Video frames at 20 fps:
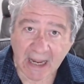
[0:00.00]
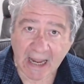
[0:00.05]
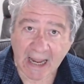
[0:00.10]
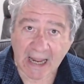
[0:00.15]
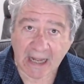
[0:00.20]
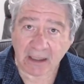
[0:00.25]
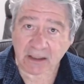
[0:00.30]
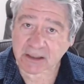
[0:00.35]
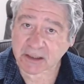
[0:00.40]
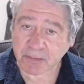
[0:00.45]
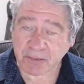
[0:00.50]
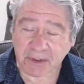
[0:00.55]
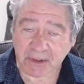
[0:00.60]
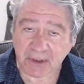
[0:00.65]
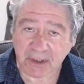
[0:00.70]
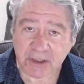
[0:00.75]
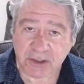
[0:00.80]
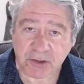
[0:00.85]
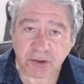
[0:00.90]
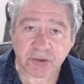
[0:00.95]

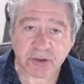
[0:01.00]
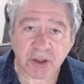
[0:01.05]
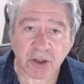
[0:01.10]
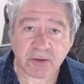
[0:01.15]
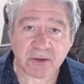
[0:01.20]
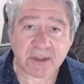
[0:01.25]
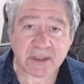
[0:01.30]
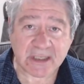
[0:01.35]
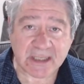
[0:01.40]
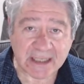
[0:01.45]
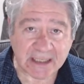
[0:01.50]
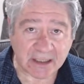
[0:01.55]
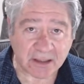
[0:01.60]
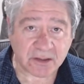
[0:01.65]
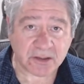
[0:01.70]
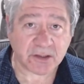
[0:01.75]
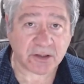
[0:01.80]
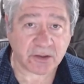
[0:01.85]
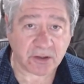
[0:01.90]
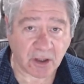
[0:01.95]
Ultimately, you don't
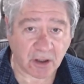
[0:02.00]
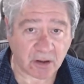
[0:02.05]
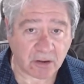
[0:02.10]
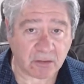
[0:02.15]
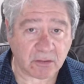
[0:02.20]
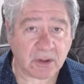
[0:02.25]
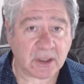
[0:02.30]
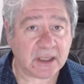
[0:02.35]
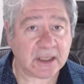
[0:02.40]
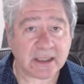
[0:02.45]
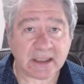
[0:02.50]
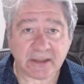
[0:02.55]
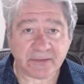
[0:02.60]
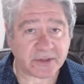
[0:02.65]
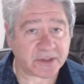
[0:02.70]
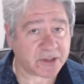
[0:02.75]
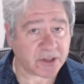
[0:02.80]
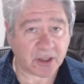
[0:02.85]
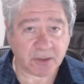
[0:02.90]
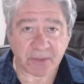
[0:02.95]
need to know if
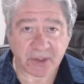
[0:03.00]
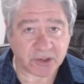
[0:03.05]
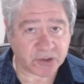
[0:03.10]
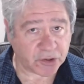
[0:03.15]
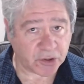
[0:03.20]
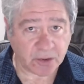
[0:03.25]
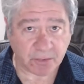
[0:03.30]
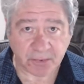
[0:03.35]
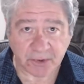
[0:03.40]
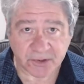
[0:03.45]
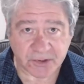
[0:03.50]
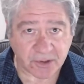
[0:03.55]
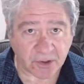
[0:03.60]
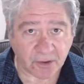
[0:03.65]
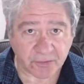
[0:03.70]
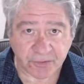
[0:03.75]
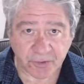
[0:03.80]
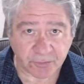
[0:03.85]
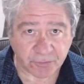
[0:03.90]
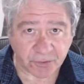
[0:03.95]
there's going to be turbulence
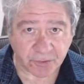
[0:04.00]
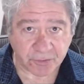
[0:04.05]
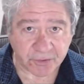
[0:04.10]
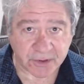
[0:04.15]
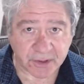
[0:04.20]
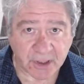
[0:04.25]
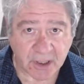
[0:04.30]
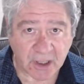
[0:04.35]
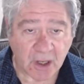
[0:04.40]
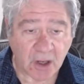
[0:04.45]
on the route,